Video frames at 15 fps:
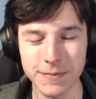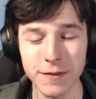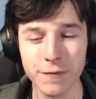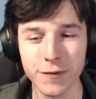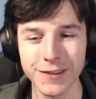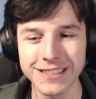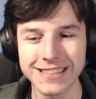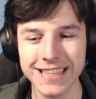My
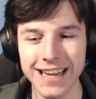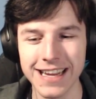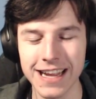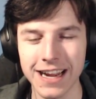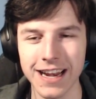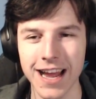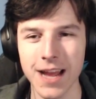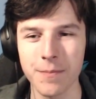first daily
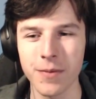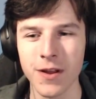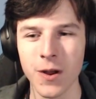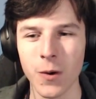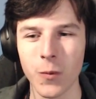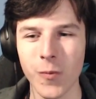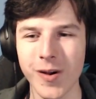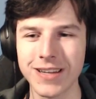climb
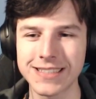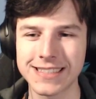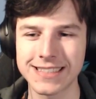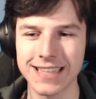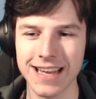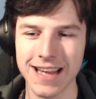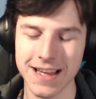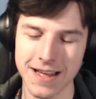
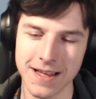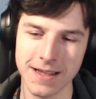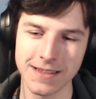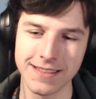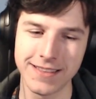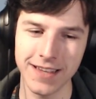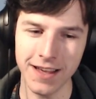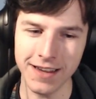was
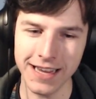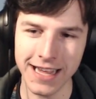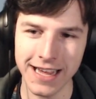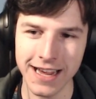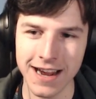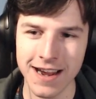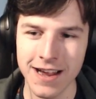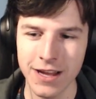done
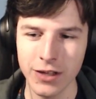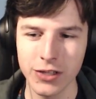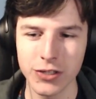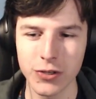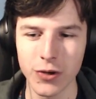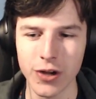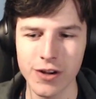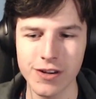here.
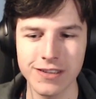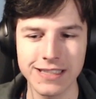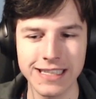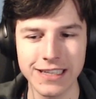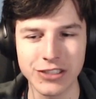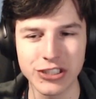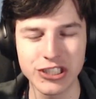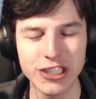You heard
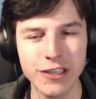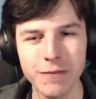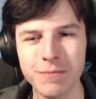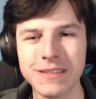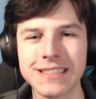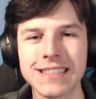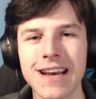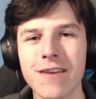the
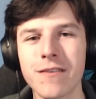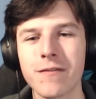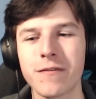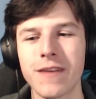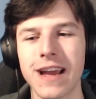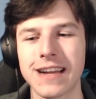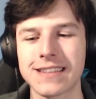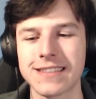achievement sound
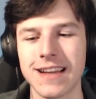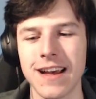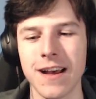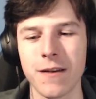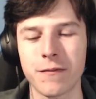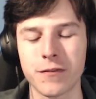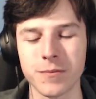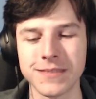effect
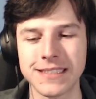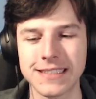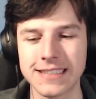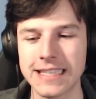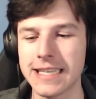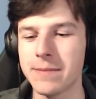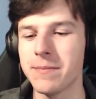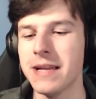from
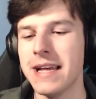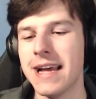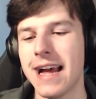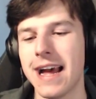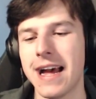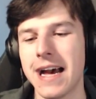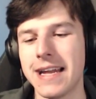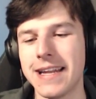Steam
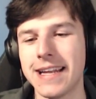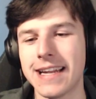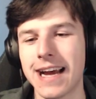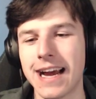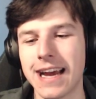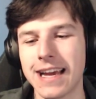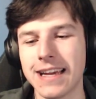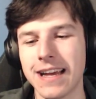that
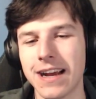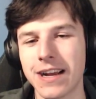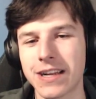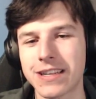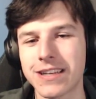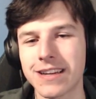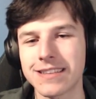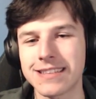
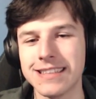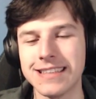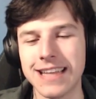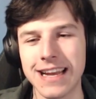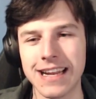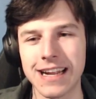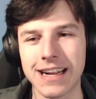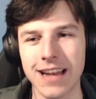I got the
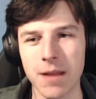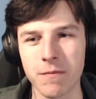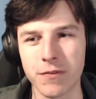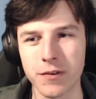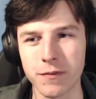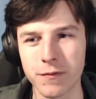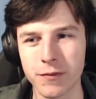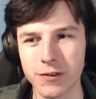daily climb for
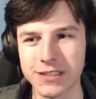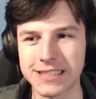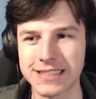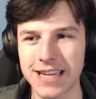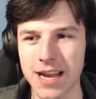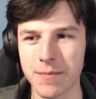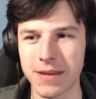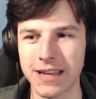the first
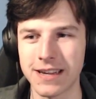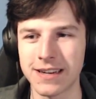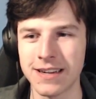time here.